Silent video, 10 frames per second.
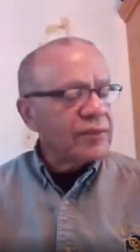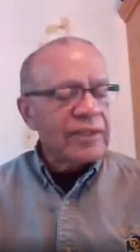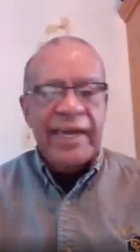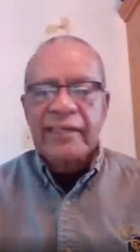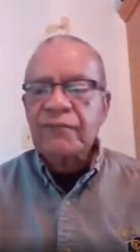
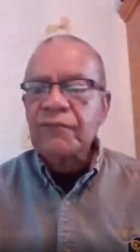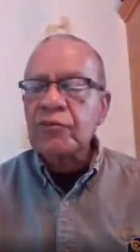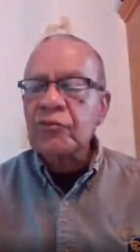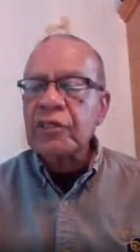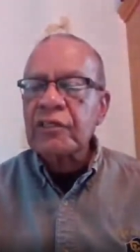last
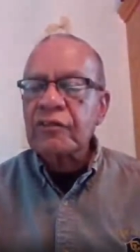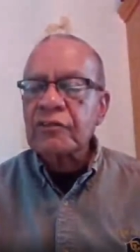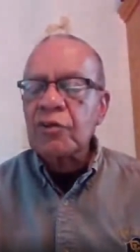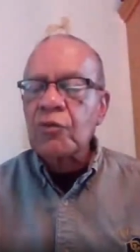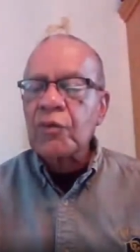few
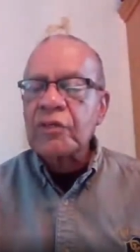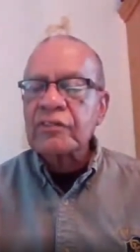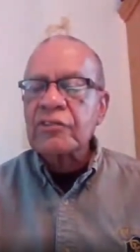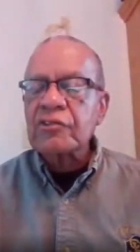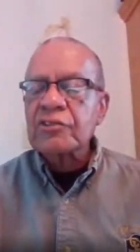years. So what
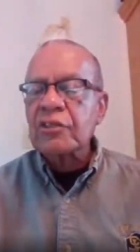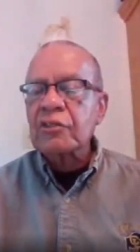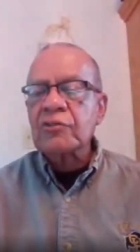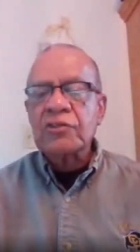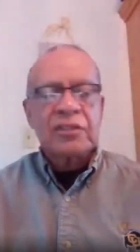is your
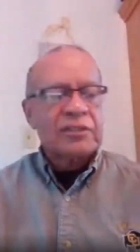solution?